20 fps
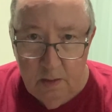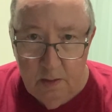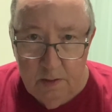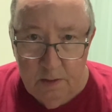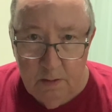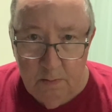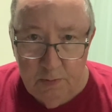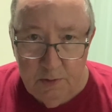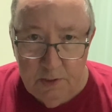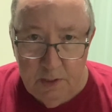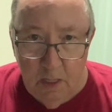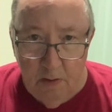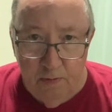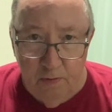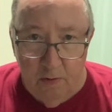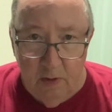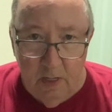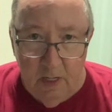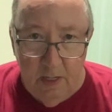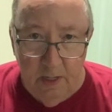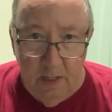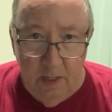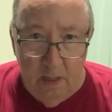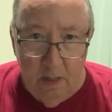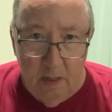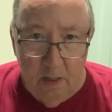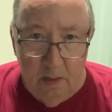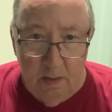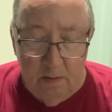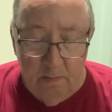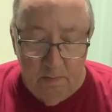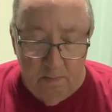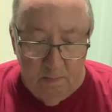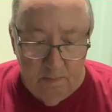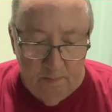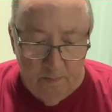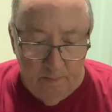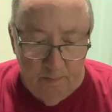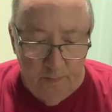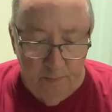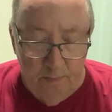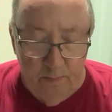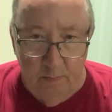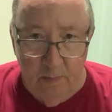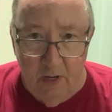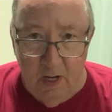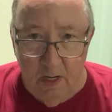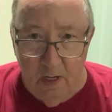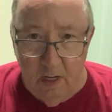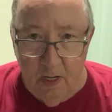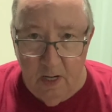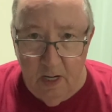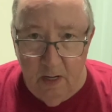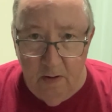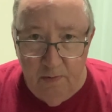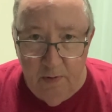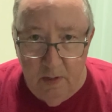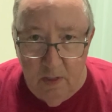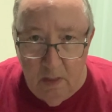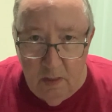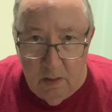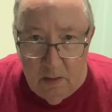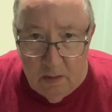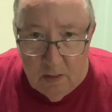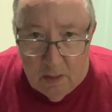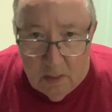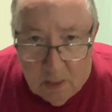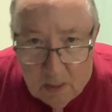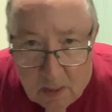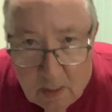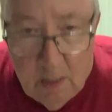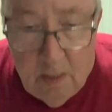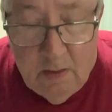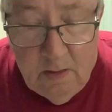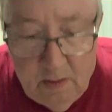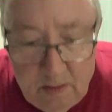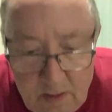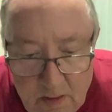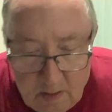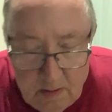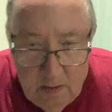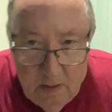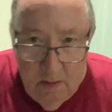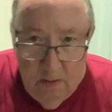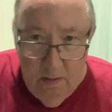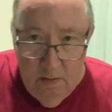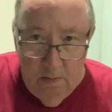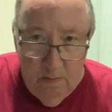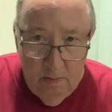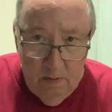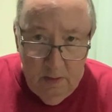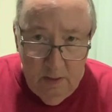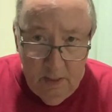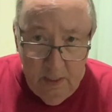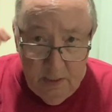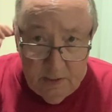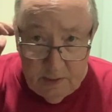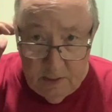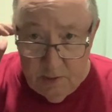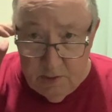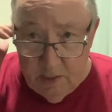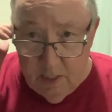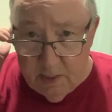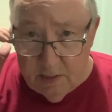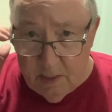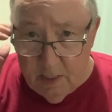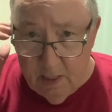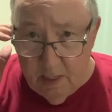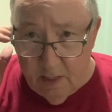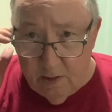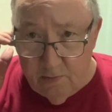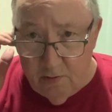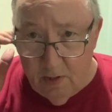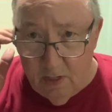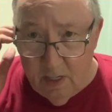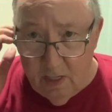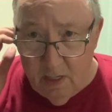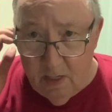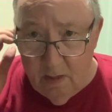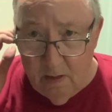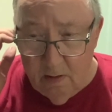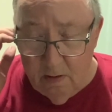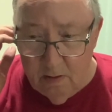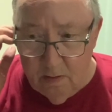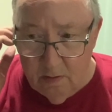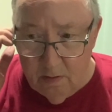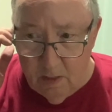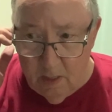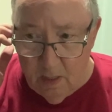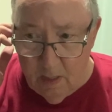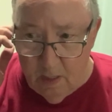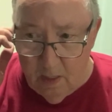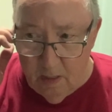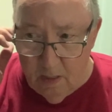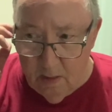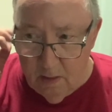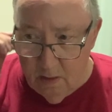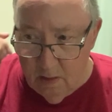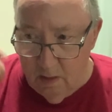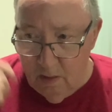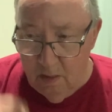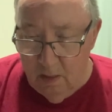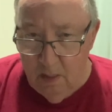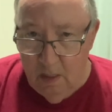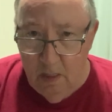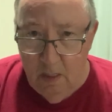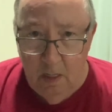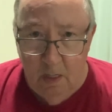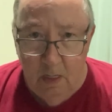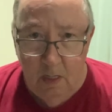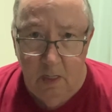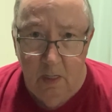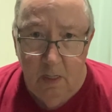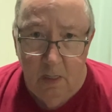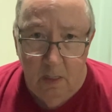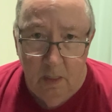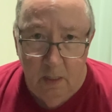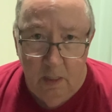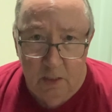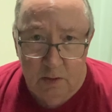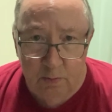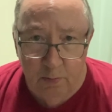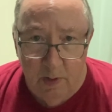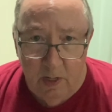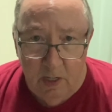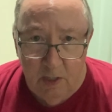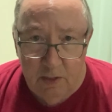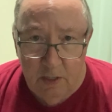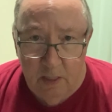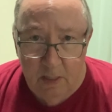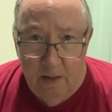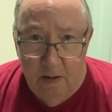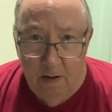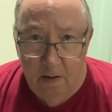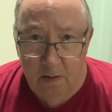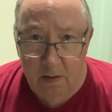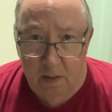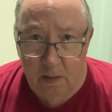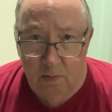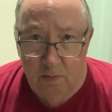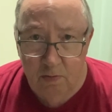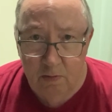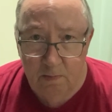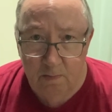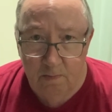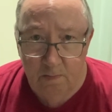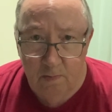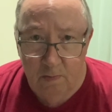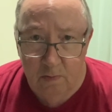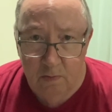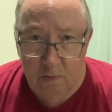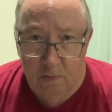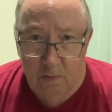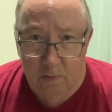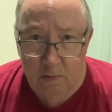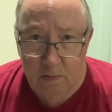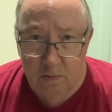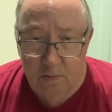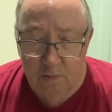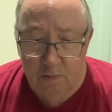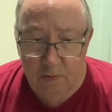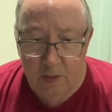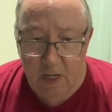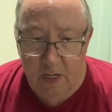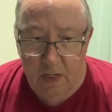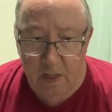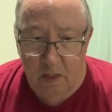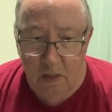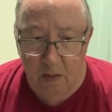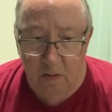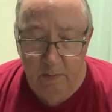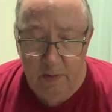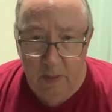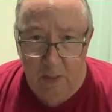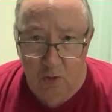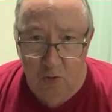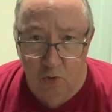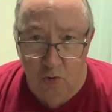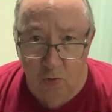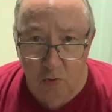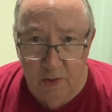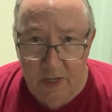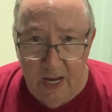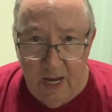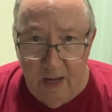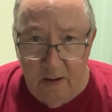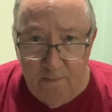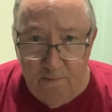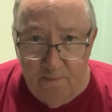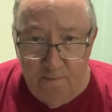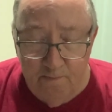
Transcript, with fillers: some stuff around here and my life here. And he suggested I try uh, his method of trying to help me cool down.